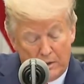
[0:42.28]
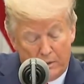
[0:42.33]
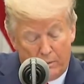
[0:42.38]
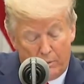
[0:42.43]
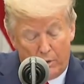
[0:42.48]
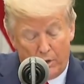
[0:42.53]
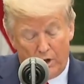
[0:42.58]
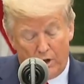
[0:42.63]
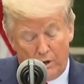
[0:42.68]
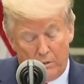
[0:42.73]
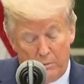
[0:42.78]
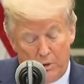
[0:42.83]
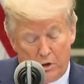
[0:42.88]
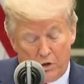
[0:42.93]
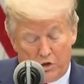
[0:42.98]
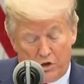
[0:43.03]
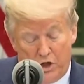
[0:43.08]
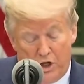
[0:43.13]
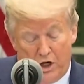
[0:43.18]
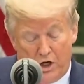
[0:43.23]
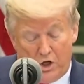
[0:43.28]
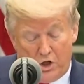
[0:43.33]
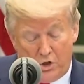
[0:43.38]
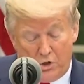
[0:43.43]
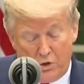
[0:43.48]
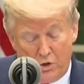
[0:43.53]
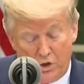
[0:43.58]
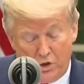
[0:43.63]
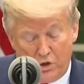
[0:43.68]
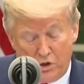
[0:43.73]
One of the most
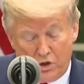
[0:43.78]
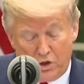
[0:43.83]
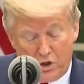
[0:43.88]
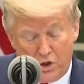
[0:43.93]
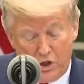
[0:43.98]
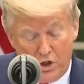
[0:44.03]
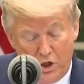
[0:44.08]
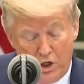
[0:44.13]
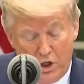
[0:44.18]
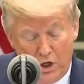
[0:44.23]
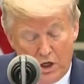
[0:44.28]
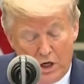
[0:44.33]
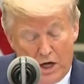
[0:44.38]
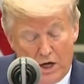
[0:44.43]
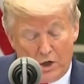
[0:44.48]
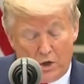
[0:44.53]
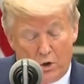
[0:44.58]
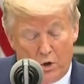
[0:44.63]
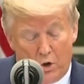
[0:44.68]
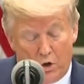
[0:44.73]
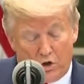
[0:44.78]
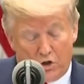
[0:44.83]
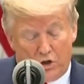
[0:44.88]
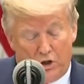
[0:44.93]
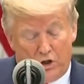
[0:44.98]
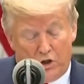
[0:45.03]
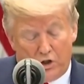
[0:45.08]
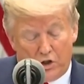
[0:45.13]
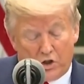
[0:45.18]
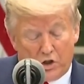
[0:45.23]
dangerous and
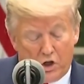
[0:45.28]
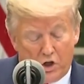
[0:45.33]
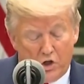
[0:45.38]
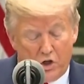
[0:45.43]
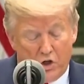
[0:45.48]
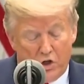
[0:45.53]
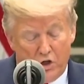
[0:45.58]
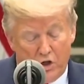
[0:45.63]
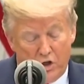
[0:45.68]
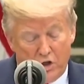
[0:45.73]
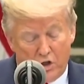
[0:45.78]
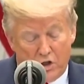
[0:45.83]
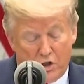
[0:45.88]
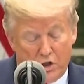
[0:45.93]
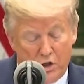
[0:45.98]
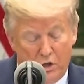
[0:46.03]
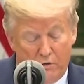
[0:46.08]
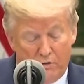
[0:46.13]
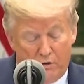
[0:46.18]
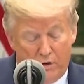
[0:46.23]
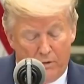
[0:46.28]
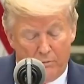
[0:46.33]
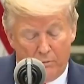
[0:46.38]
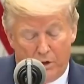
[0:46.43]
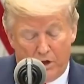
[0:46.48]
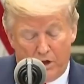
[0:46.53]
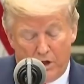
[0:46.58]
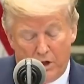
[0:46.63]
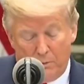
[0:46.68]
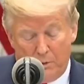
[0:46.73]
costly decisions from
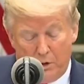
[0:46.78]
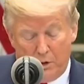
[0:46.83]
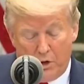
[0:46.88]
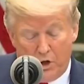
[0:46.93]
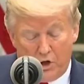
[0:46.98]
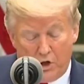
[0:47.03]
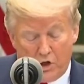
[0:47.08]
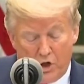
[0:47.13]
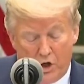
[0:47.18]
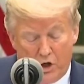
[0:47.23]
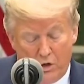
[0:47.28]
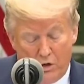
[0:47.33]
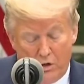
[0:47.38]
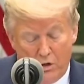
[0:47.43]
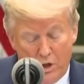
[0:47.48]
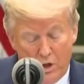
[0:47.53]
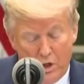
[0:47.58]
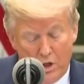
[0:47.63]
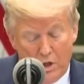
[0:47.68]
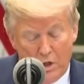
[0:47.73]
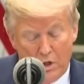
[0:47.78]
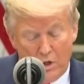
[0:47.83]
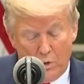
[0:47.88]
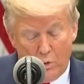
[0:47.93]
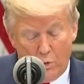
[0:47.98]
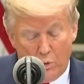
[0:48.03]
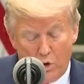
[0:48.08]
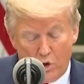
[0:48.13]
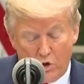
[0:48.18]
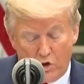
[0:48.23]
the WHO
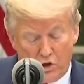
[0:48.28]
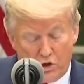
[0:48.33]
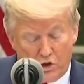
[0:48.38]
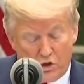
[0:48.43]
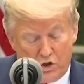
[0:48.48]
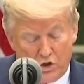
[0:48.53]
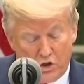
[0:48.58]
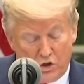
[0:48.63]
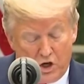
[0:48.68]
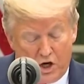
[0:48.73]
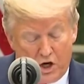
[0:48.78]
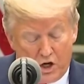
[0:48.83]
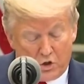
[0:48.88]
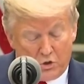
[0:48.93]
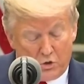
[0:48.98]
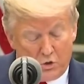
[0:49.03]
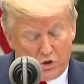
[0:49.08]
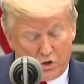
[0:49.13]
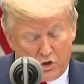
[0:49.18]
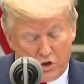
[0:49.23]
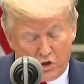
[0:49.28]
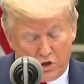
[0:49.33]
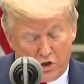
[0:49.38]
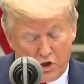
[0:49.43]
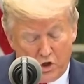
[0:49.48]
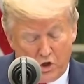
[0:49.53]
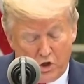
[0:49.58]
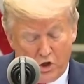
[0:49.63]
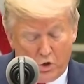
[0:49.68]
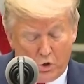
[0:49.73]
was its disastrous
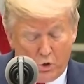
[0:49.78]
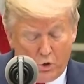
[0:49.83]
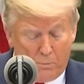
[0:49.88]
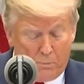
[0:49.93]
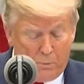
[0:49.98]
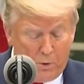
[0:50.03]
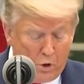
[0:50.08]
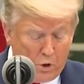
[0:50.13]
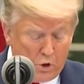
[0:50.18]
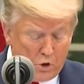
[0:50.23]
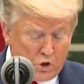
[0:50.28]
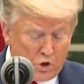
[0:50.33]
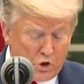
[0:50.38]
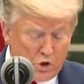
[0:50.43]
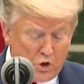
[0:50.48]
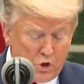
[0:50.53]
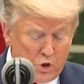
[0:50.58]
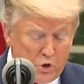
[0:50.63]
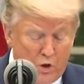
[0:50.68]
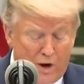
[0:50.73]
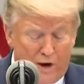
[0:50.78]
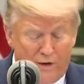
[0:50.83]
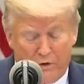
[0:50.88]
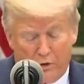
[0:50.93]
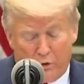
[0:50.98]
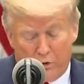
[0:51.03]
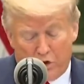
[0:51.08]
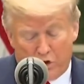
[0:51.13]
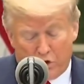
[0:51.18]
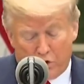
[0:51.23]
decision to oppose travel
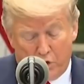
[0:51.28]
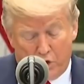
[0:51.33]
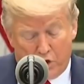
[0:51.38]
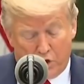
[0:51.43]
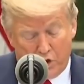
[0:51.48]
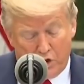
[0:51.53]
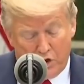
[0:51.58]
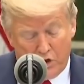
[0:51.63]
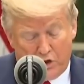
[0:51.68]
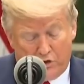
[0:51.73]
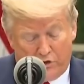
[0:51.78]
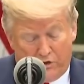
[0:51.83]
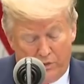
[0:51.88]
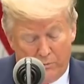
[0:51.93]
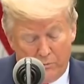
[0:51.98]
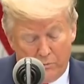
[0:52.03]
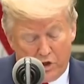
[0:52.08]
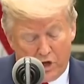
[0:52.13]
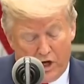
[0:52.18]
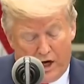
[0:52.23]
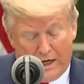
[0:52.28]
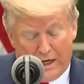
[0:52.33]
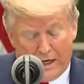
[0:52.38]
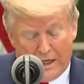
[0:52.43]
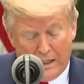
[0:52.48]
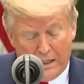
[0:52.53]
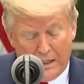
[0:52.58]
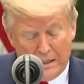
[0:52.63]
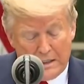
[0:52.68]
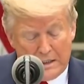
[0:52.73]
restrictions from China